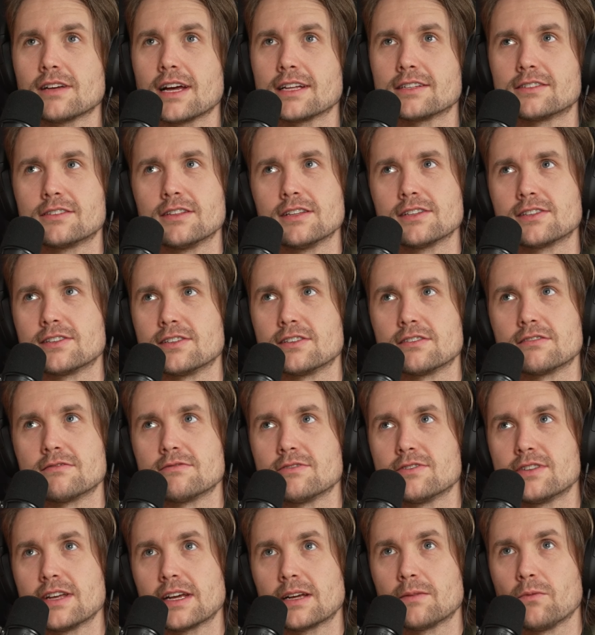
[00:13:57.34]
That's this is
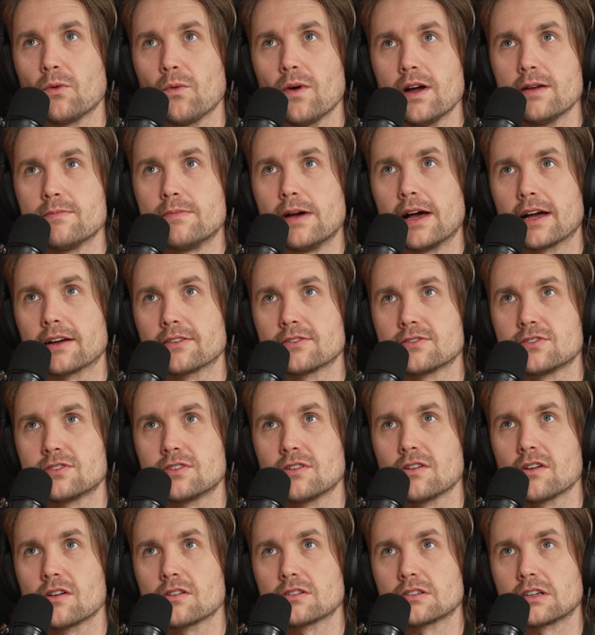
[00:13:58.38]
you're taking me way back. It was
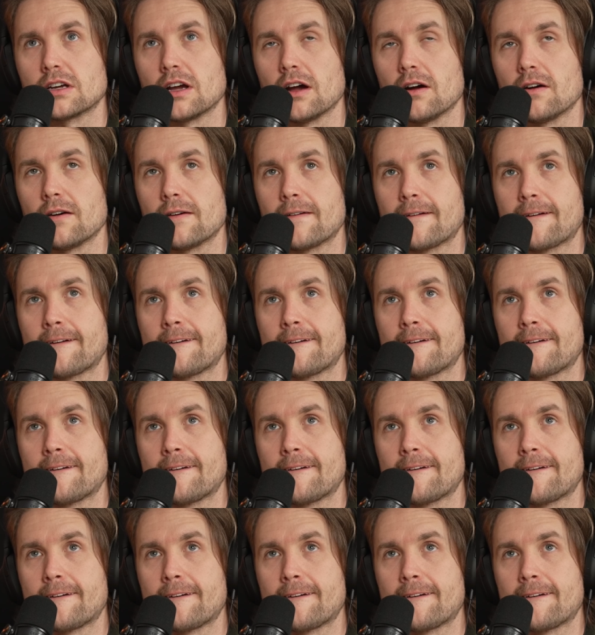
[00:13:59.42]
two years ago.